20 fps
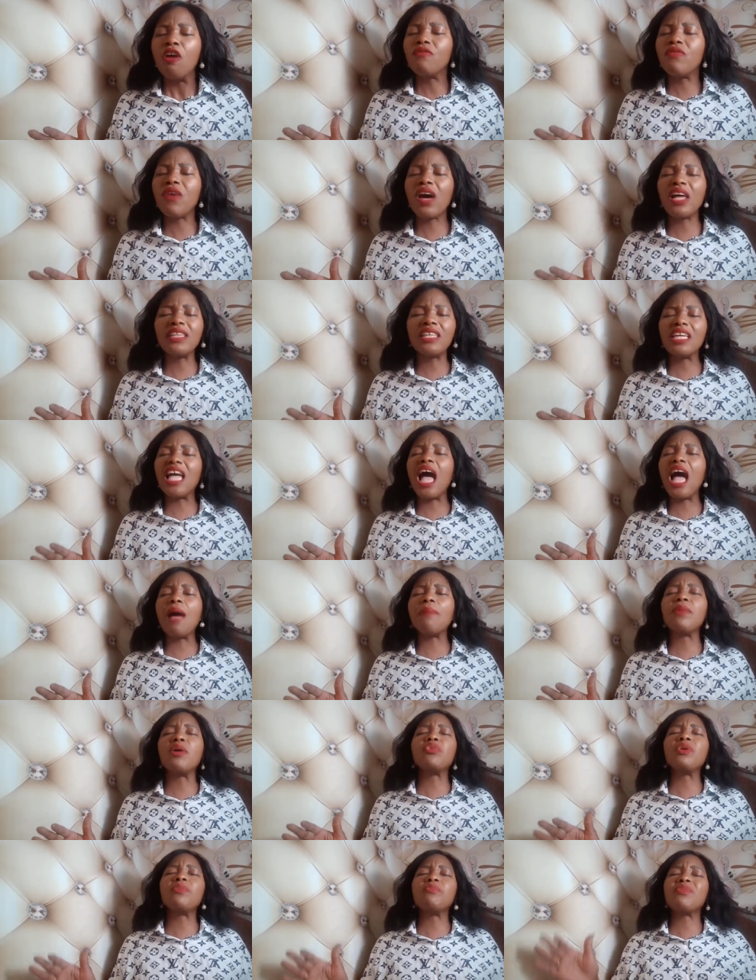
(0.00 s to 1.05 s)
Father God,
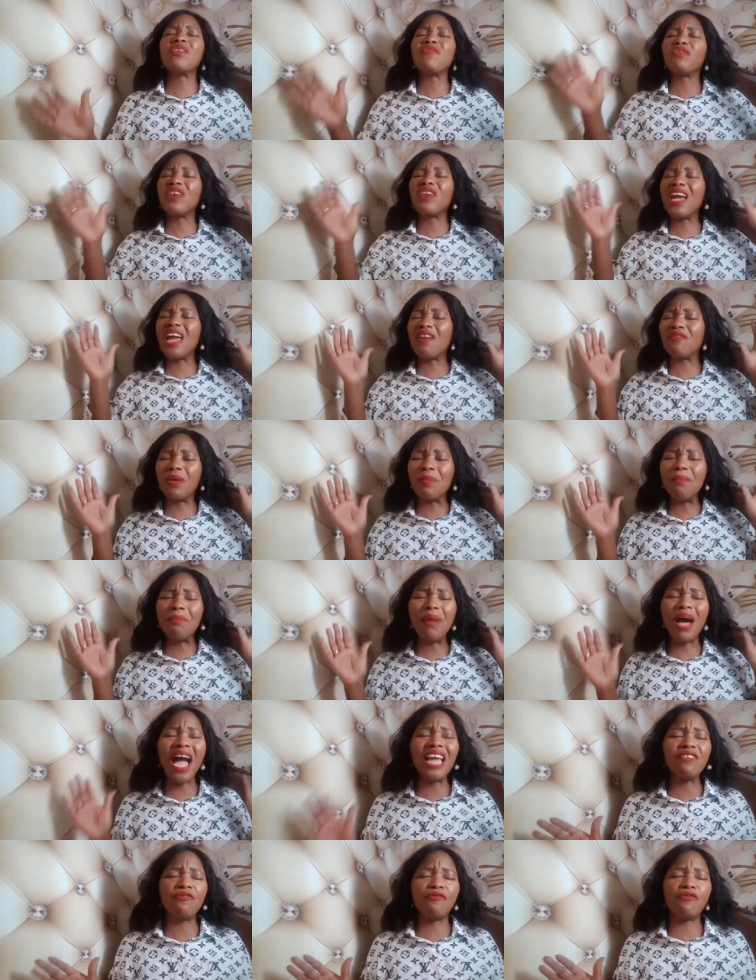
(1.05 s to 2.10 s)
may we be forever
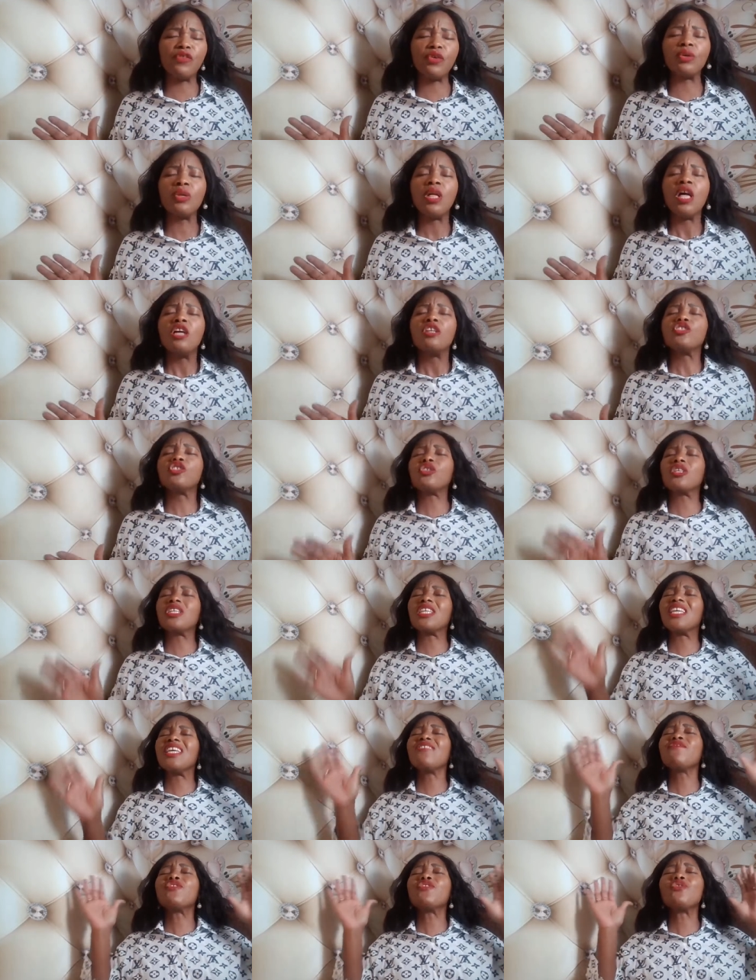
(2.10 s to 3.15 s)
mindful to
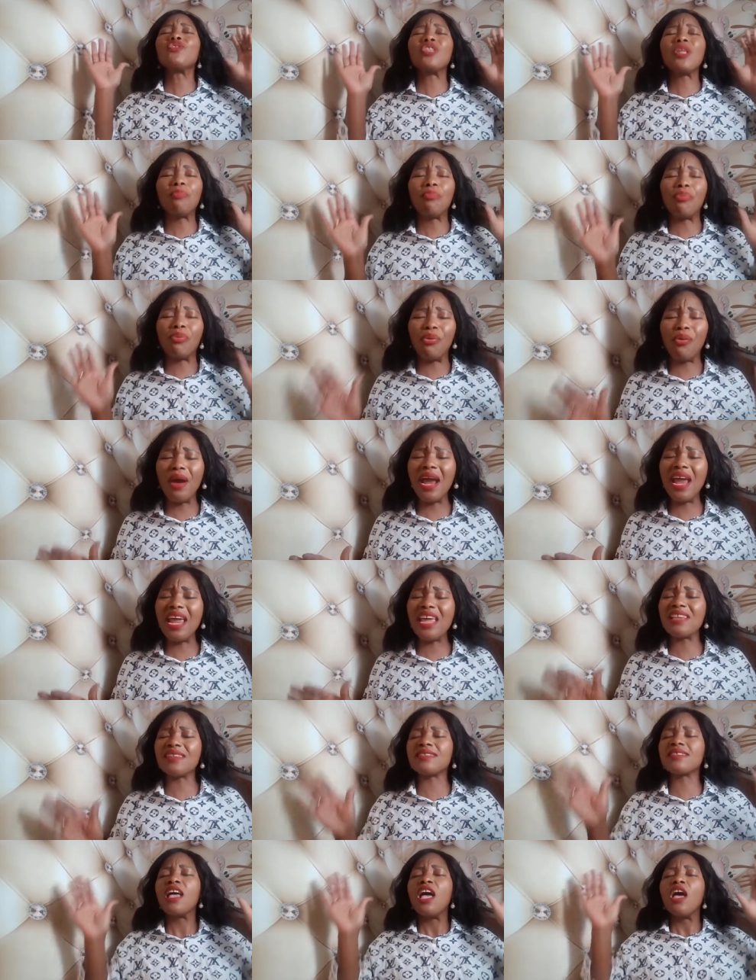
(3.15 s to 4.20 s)
give you the
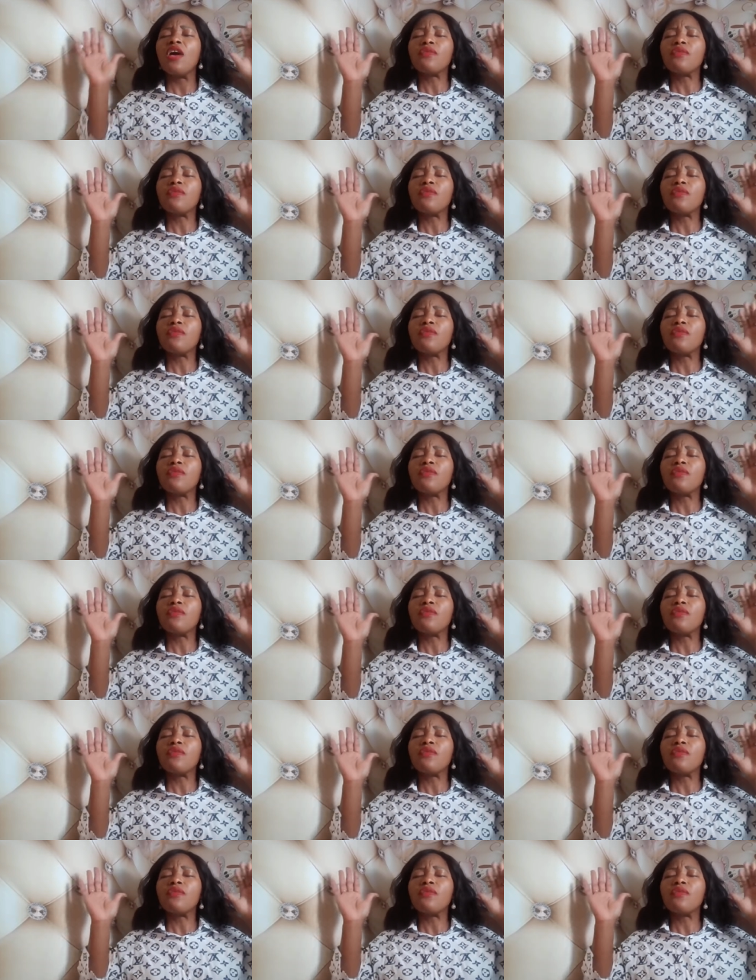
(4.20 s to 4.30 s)
praise,